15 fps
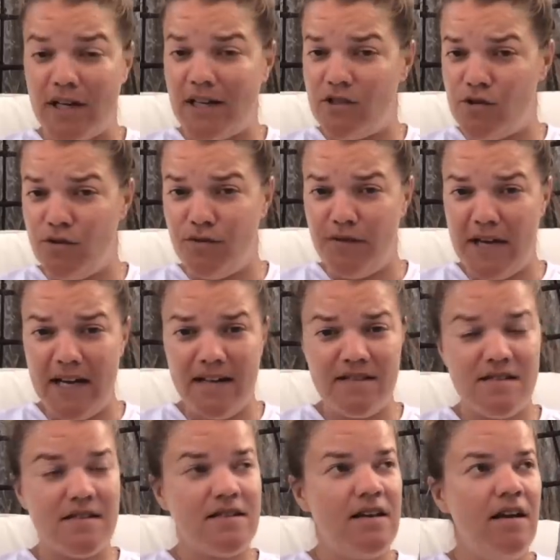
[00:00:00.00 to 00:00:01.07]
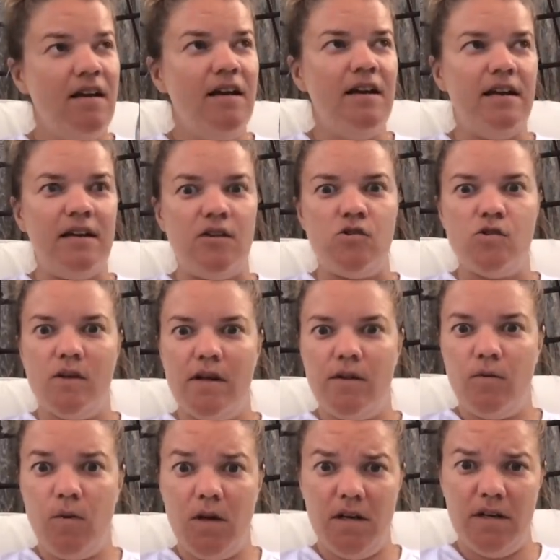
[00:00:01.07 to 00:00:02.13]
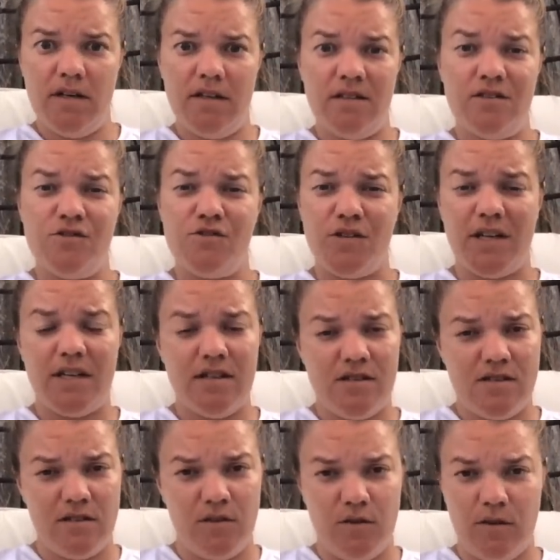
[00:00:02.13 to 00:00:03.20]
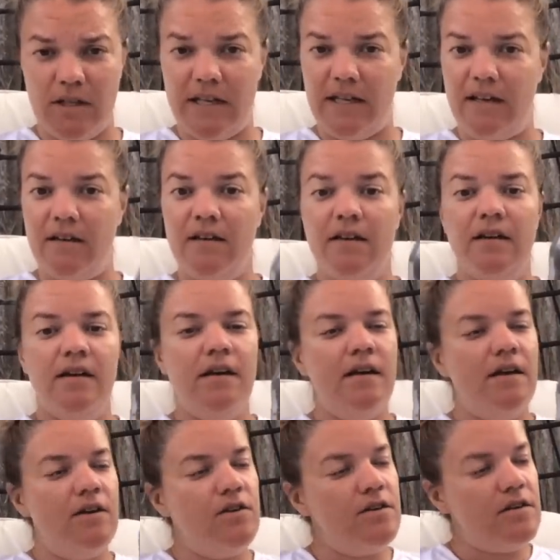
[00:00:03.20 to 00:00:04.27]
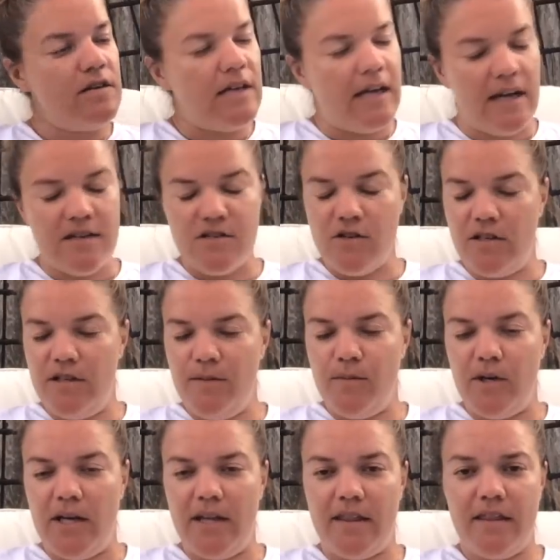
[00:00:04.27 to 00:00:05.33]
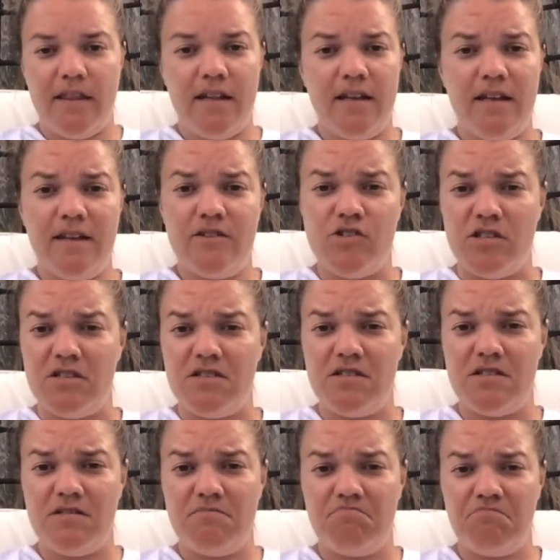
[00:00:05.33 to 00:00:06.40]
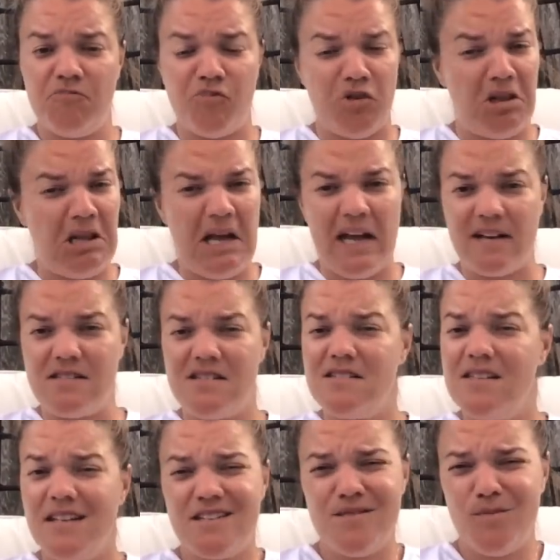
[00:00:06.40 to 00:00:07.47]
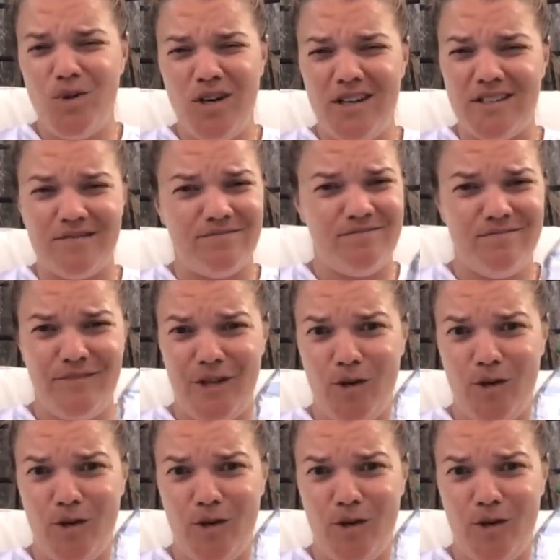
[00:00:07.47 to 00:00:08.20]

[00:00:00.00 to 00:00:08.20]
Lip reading: it too fast. Enjoy the water, drink it slowly, catch on your breath, just relax and take some water. You're